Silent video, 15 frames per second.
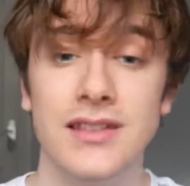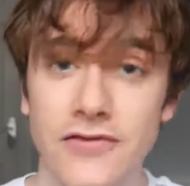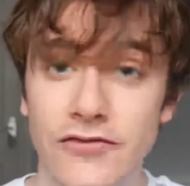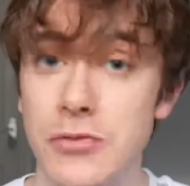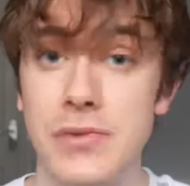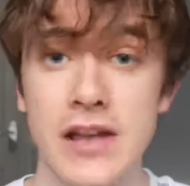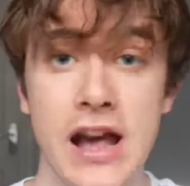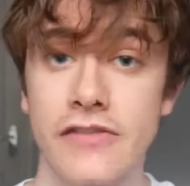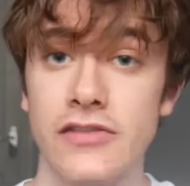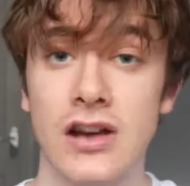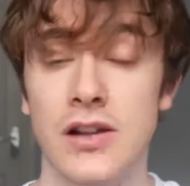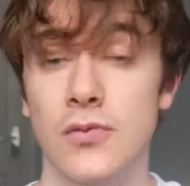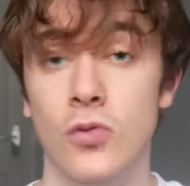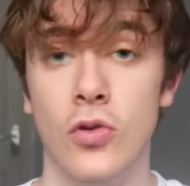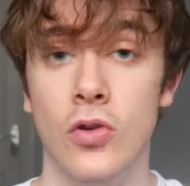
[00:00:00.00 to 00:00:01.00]
from the
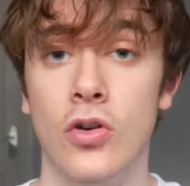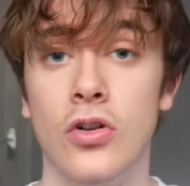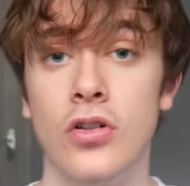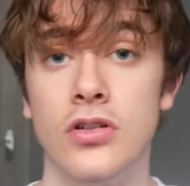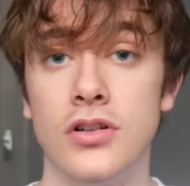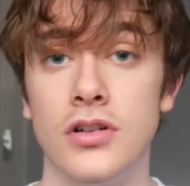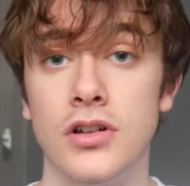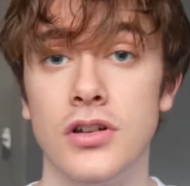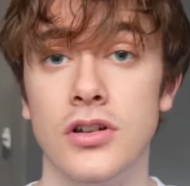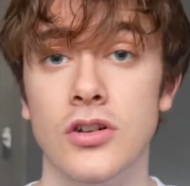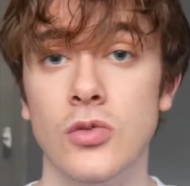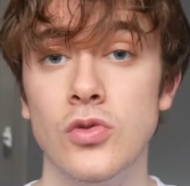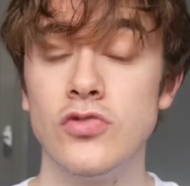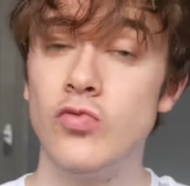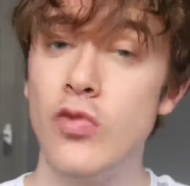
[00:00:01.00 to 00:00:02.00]
Afghan war
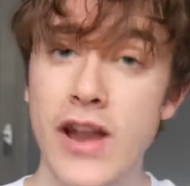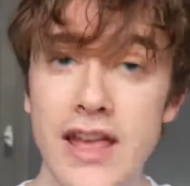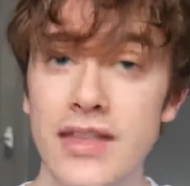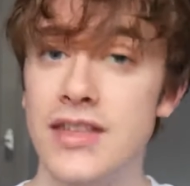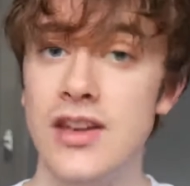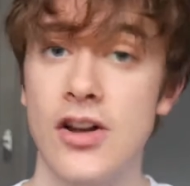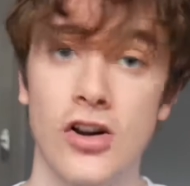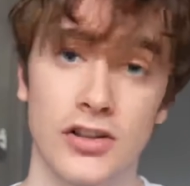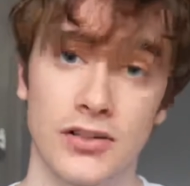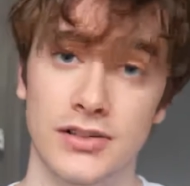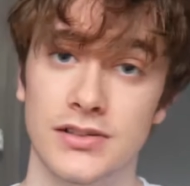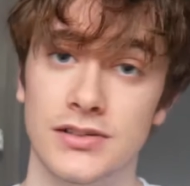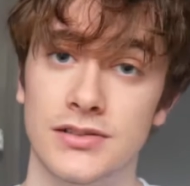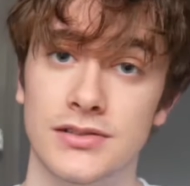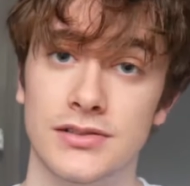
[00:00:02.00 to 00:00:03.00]
was Raytheon
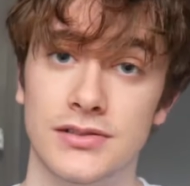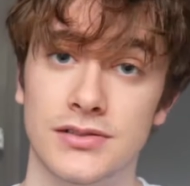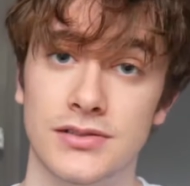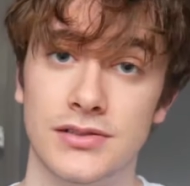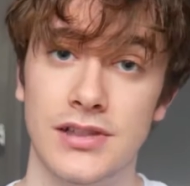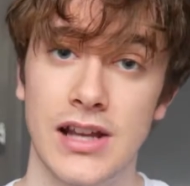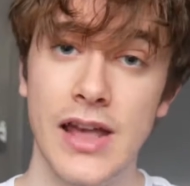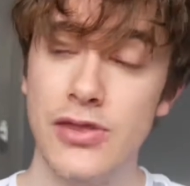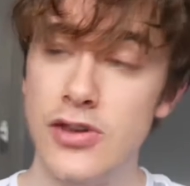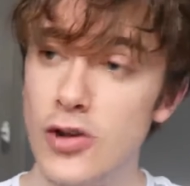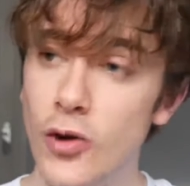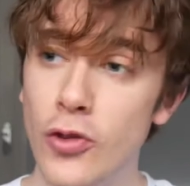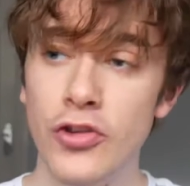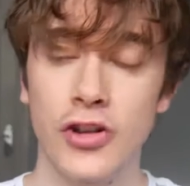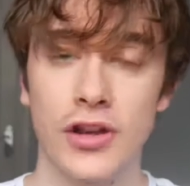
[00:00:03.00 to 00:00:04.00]
and
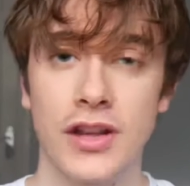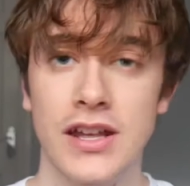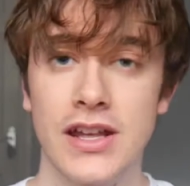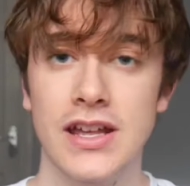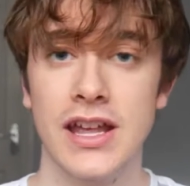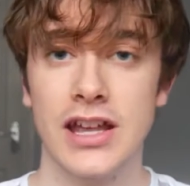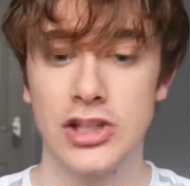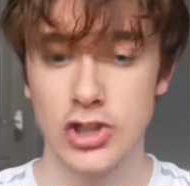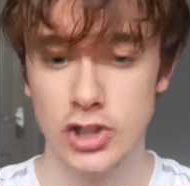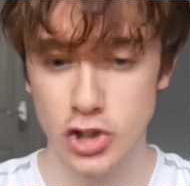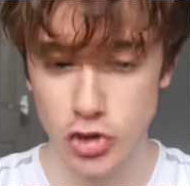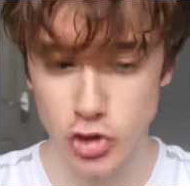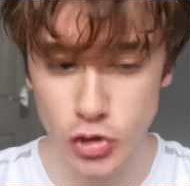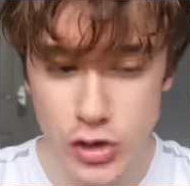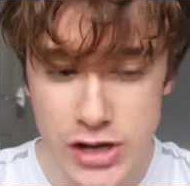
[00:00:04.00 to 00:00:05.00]
the other
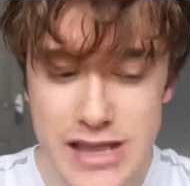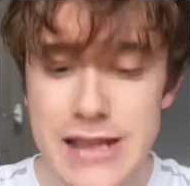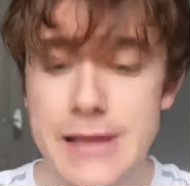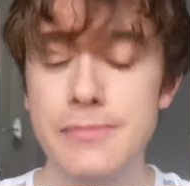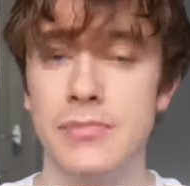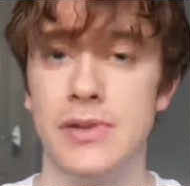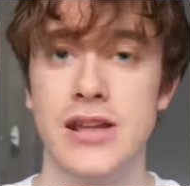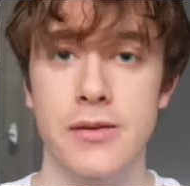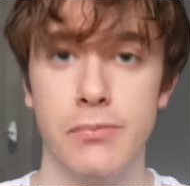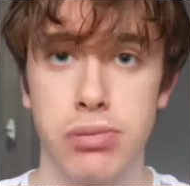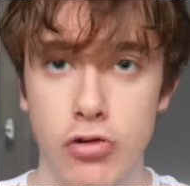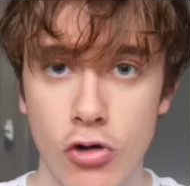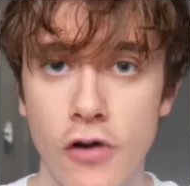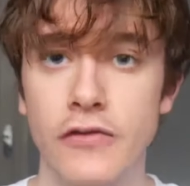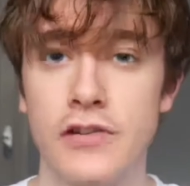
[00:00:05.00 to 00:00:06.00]
extremely
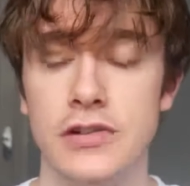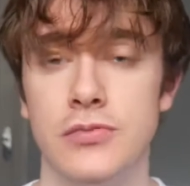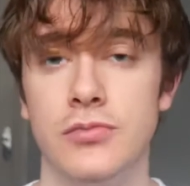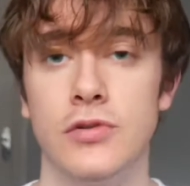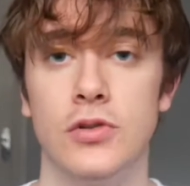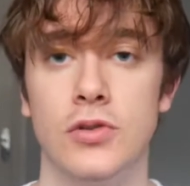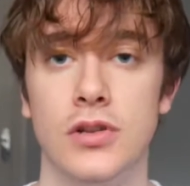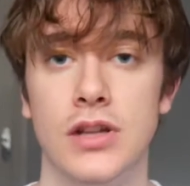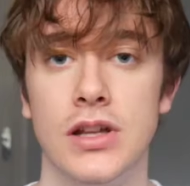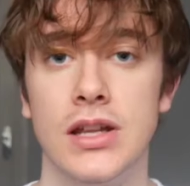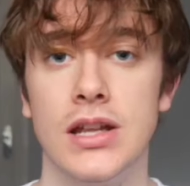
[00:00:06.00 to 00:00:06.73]
profitable